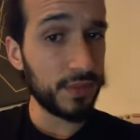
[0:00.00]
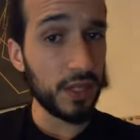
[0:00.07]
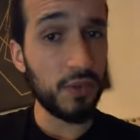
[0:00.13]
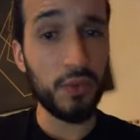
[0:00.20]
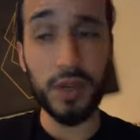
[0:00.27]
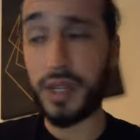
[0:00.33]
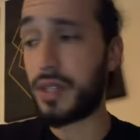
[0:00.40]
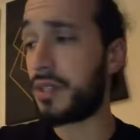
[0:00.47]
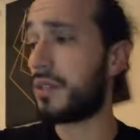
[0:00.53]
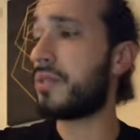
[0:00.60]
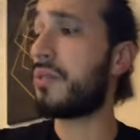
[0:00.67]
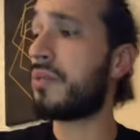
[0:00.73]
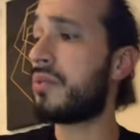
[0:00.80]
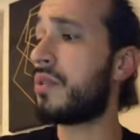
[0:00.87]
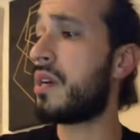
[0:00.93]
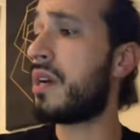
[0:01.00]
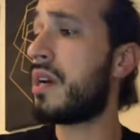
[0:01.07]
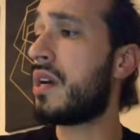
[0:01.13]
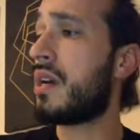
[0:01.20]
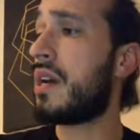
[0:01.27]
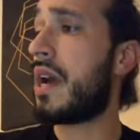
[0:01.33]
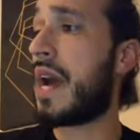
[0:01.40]
Wouldn't you
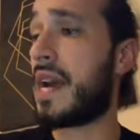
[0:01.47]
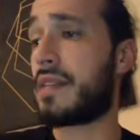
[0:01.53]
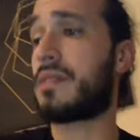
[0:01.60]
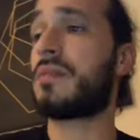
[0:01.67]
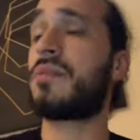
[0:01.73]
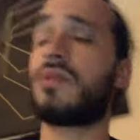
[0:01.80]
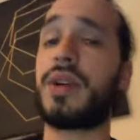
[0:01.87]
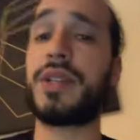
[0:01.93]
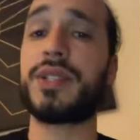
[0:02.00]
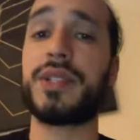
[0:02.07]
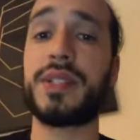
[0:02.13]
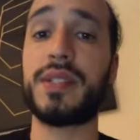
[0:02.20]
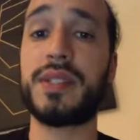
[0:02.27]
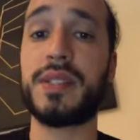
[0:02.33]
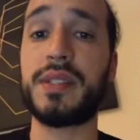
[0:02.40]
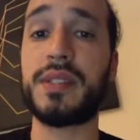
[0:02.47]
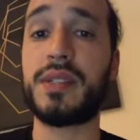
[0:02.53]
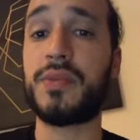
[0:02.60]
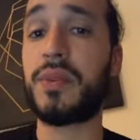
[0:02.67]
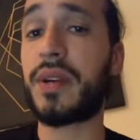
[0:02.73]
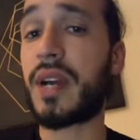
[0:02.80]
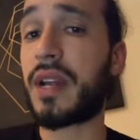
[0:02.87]
ask them questions to
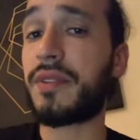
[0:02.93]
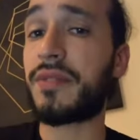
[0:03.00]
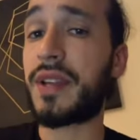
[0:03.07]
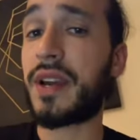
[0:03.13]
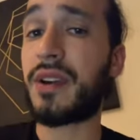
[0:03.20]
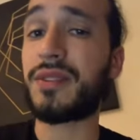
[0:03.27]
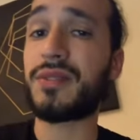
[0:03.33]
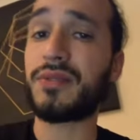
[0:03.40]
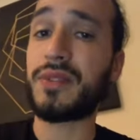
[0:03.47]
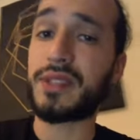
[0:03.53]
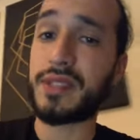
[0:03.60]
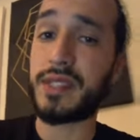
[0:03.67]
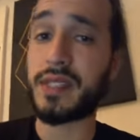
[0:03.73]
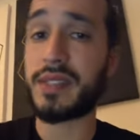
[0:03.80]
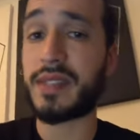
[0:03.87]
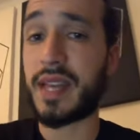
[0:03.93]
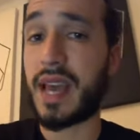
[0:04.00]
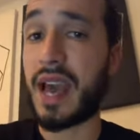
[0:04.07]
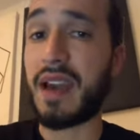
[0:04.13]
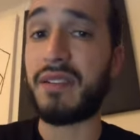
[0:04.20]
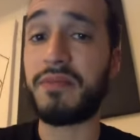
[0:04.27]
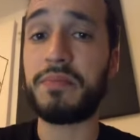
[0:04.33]
see what kind of characteristics they
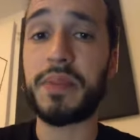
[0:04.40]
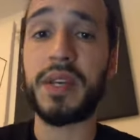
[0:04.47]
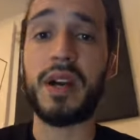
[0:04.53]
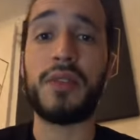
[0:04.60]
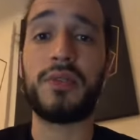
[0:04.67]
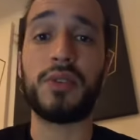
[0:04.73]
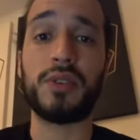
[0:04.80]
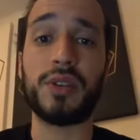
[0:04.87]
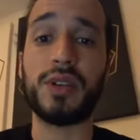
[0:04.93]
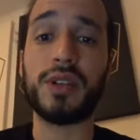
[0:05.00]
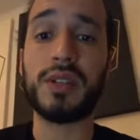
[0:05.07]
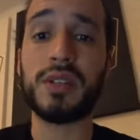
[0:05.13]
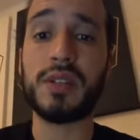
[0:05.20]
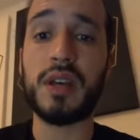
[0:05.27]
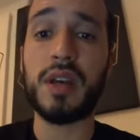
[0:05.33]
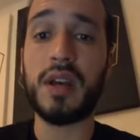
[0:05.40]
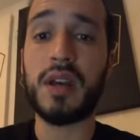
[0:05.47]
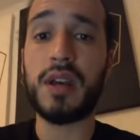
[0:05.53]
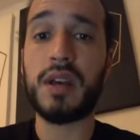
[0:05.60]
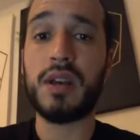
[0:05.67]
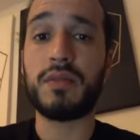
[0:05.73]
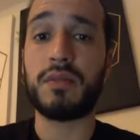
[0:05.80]
have beyond their looks?
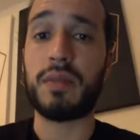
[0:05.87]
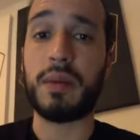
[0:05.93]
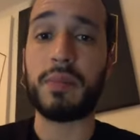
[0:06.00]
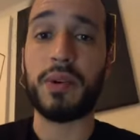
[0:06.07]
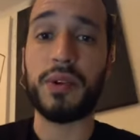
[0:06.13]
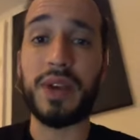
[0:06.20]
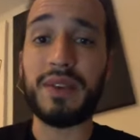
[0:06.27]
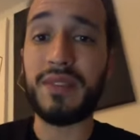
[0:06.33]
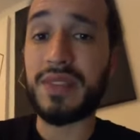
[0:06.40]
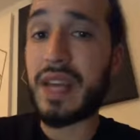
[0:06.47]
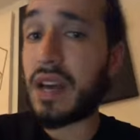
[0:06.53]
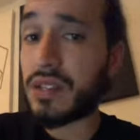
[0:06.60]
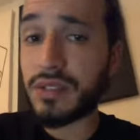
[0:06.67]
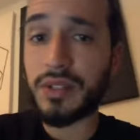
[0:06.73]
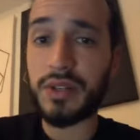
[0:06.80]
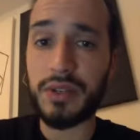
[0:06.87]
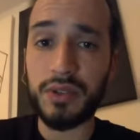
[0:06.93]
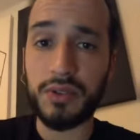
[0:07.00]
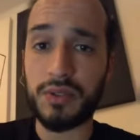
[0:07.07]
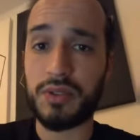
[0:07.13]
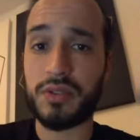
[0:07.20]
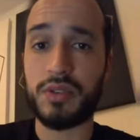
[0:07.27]
Remember, you have 1,000
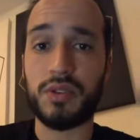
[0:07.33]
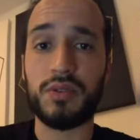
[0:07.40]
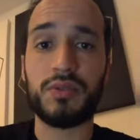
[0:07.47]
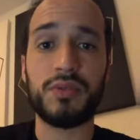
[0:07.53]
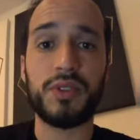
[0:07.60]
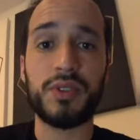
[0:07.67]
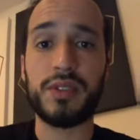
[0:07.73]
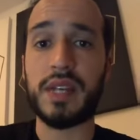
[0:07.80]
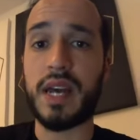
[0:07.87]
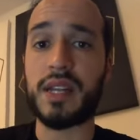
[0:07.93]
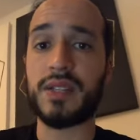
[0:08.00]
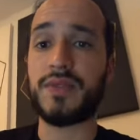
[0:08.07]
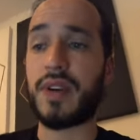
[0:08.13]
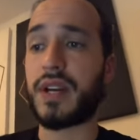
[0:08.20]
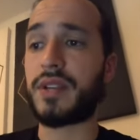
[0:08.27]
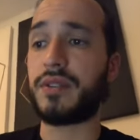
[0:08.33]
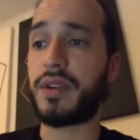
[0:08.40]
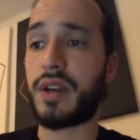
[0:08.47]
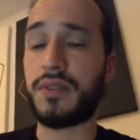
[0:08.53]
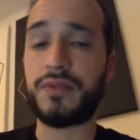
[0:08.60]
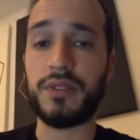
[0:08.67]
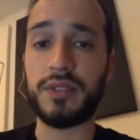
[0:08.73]
girls, so you're satisfied. You
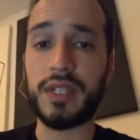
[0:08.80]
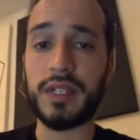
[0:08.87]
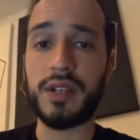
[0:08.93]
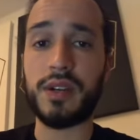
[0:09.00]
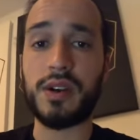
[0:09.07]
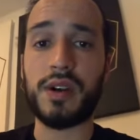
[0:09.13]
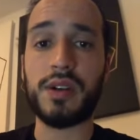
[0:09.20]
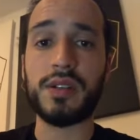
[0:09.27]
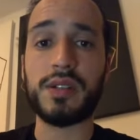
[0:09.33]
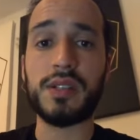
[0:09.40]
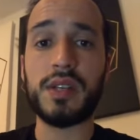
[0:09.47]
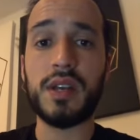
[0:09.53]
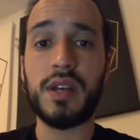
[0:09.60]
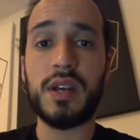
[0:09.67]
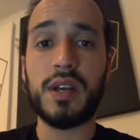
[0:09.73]
got a full deck of cards.